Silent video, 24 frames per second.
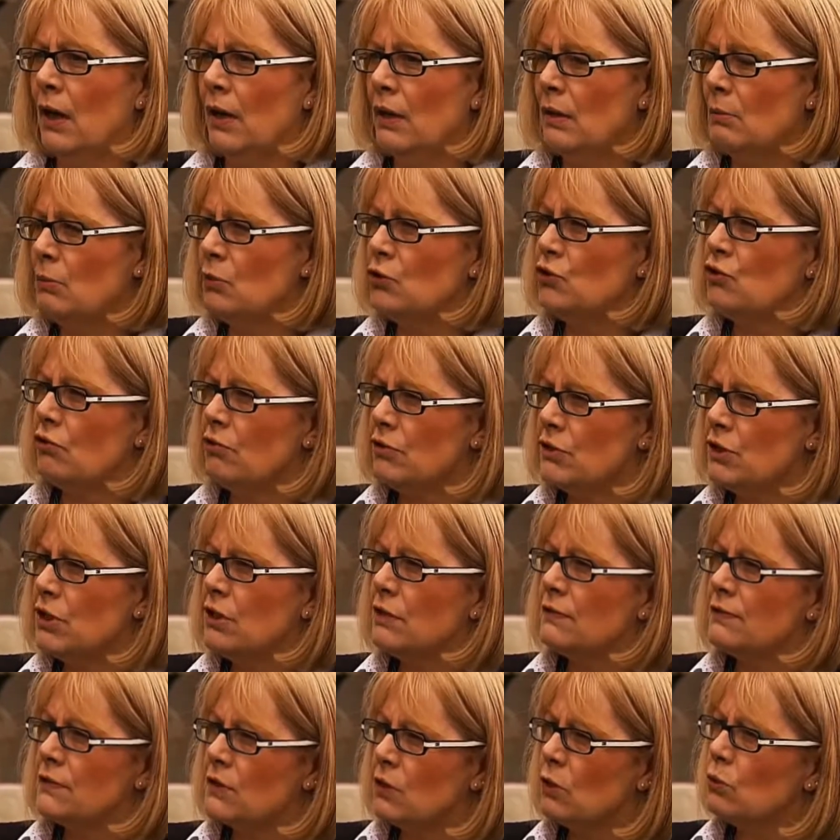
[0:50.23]
And the
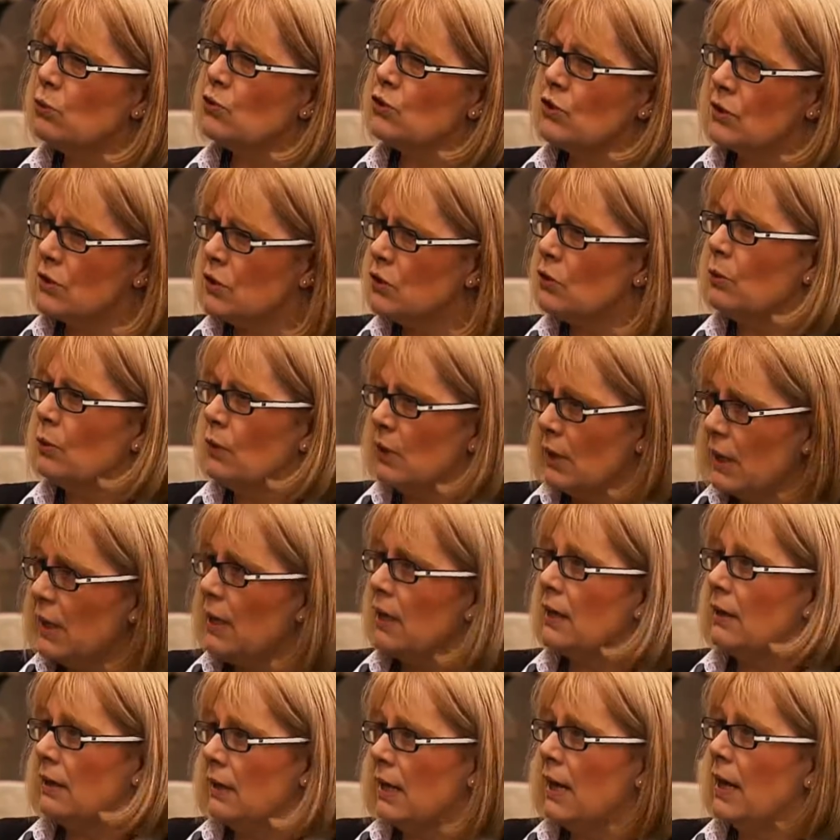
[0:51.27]
majority of soldiers who are
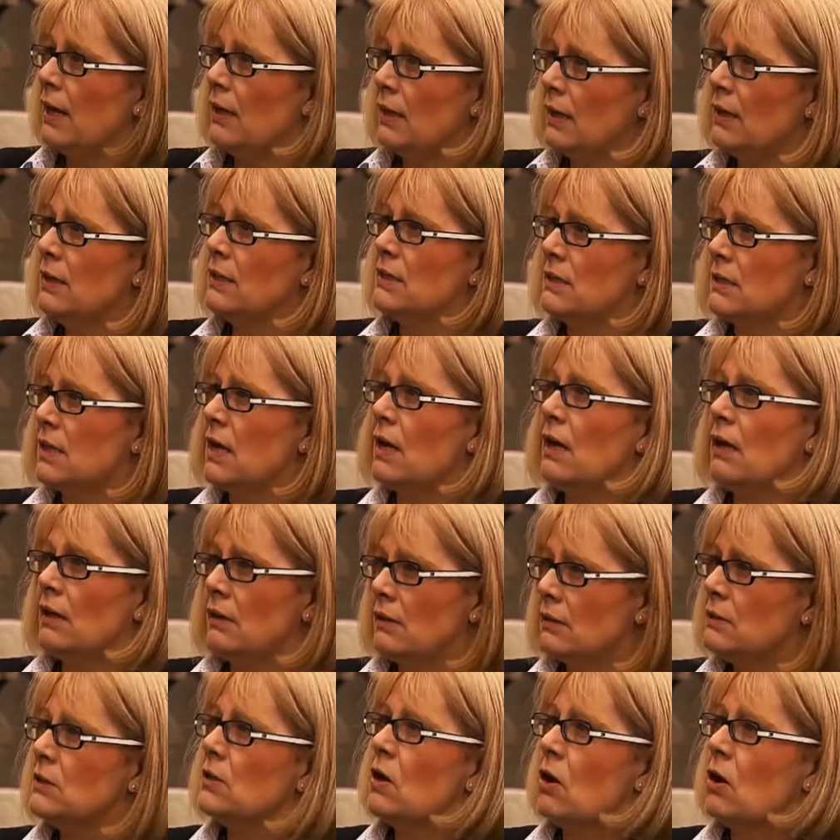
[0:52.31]
here, laying here today,